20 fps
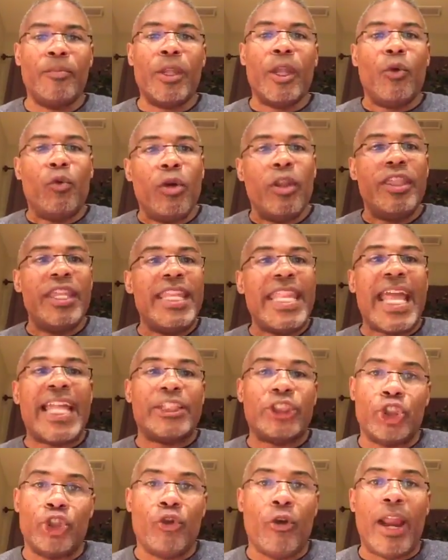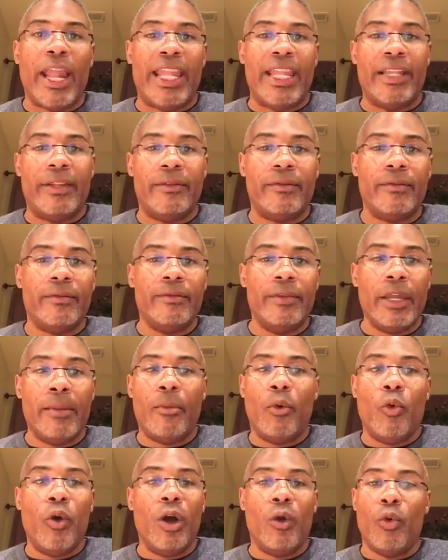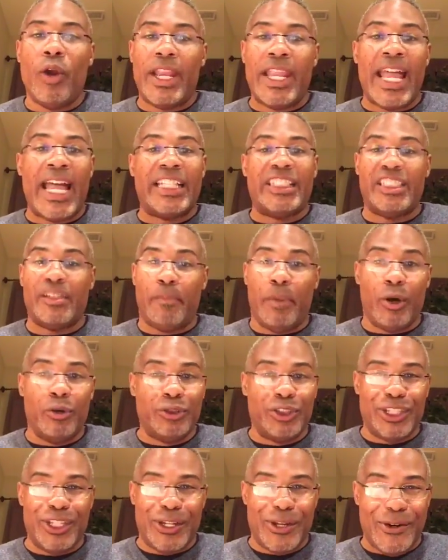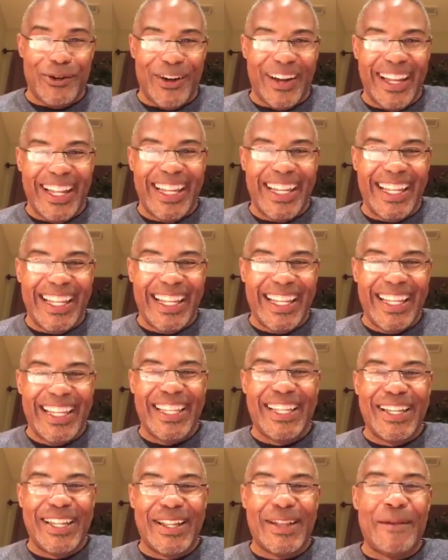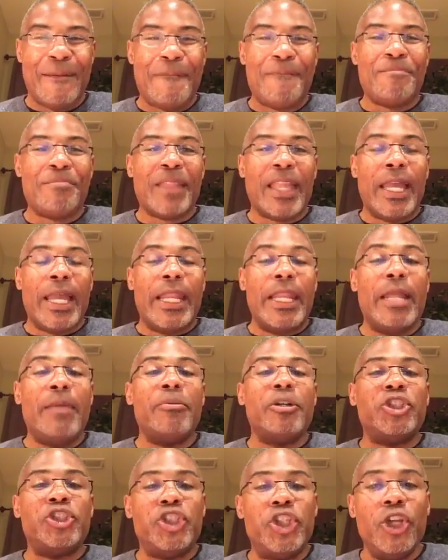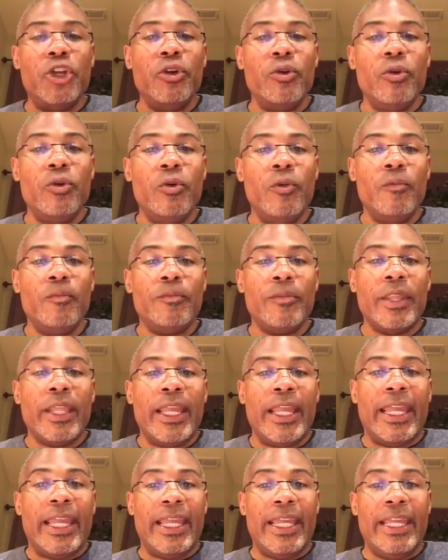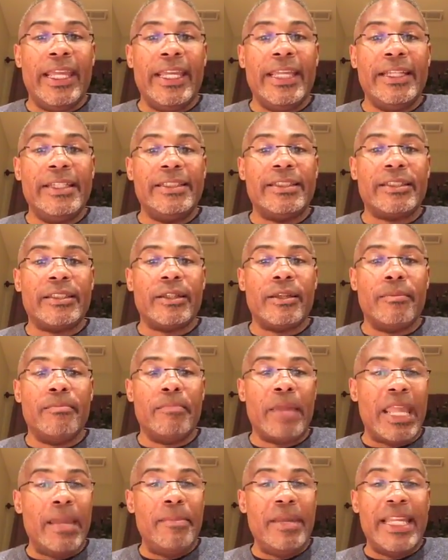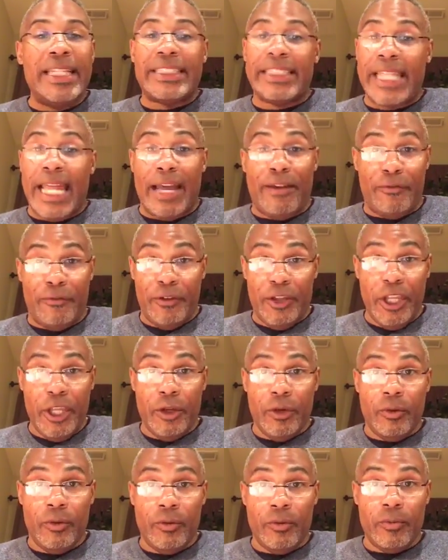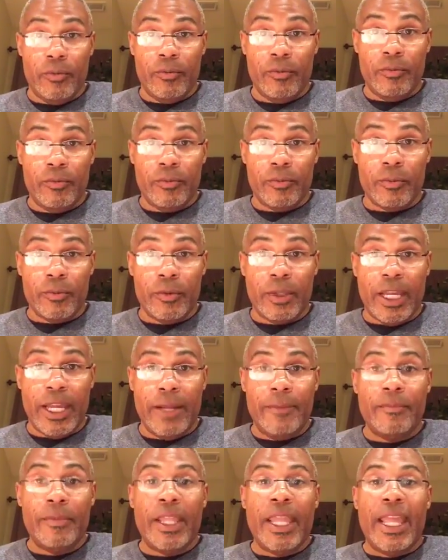well, then that's great. Number one, we're not supposed to agree. Number two is maybe it's not for you, okay,